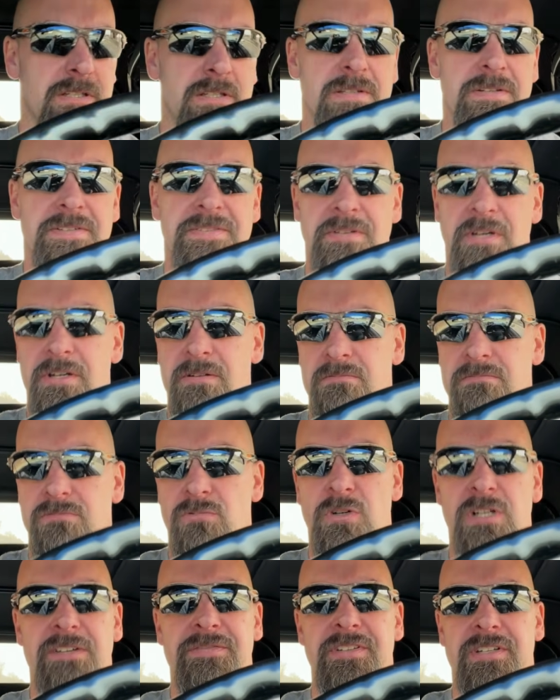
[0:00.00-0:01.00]
So
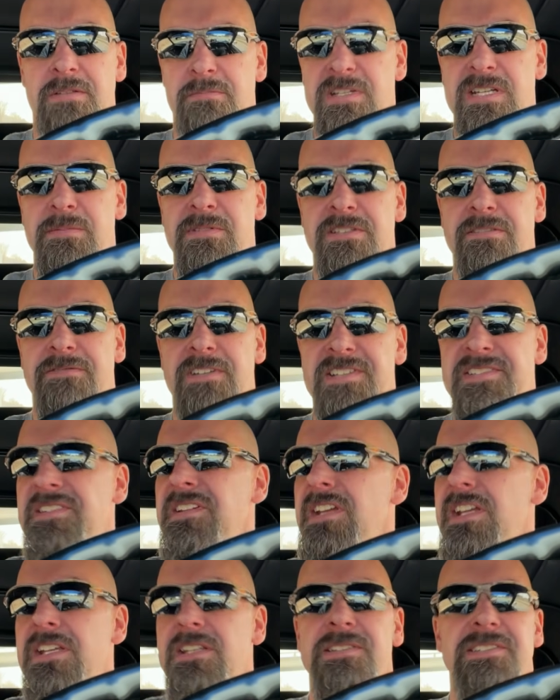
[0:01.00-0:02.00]
we'll have to maybe
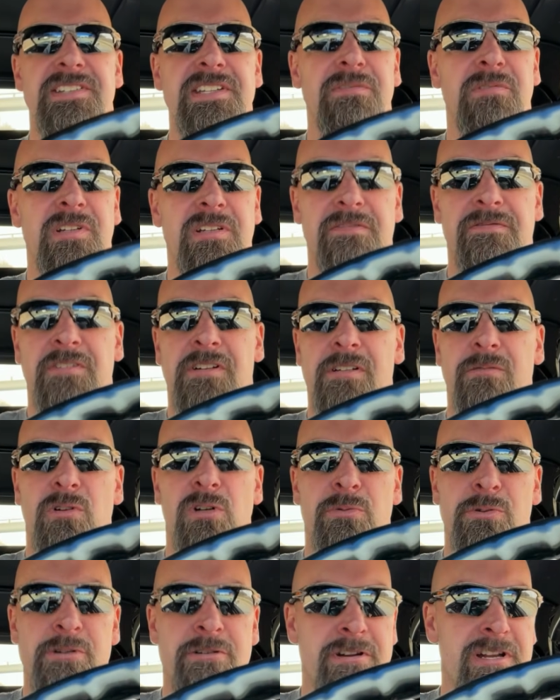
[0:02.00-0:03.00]
investigate and see if we can figure out
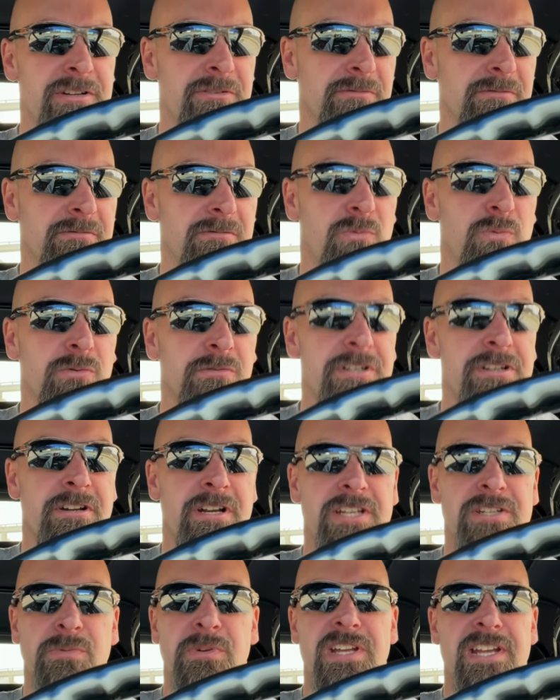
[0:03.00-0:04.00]
what rear
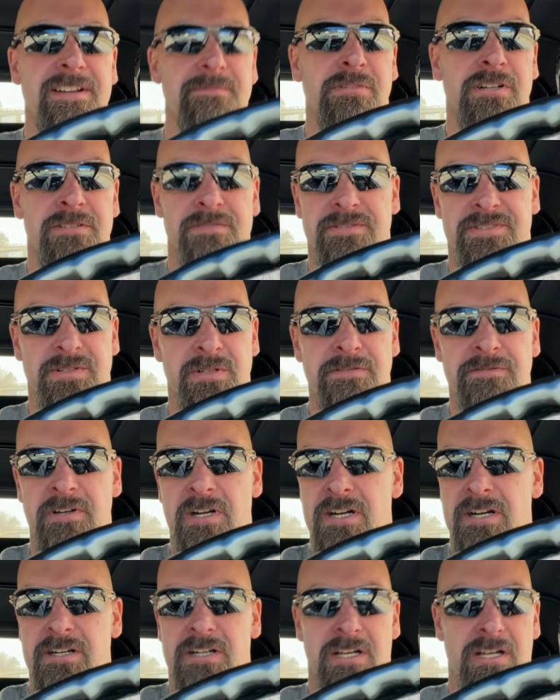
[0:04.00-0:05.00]
end we have. But so
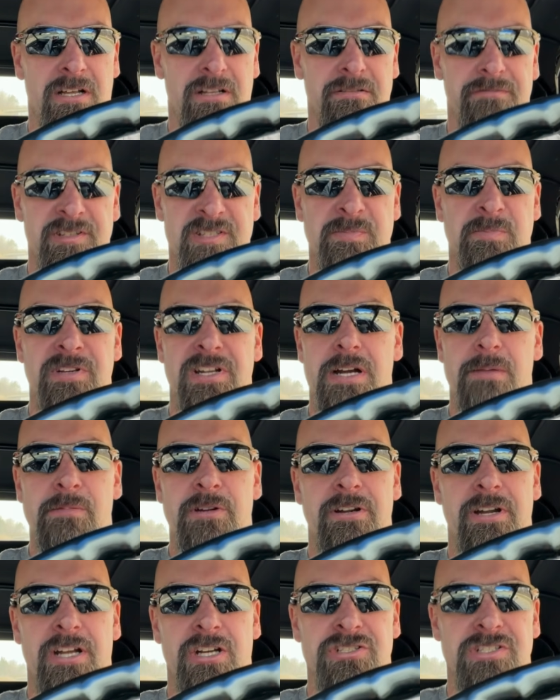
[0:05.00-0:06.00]
far, the
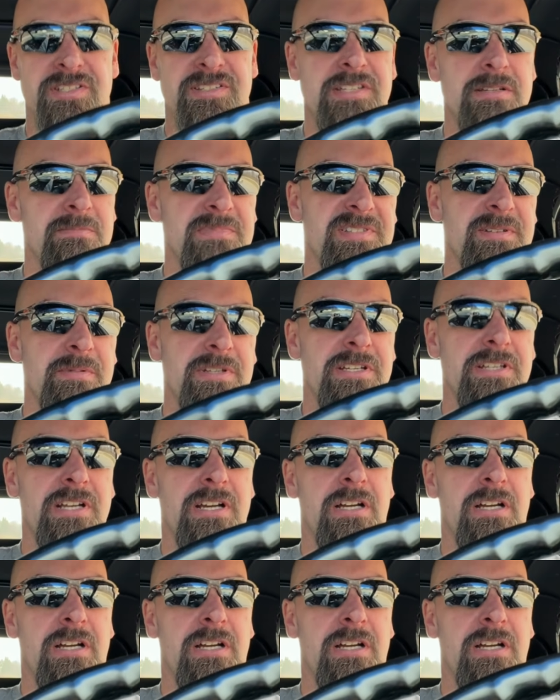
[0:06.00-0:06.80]
speedometer actually seems to be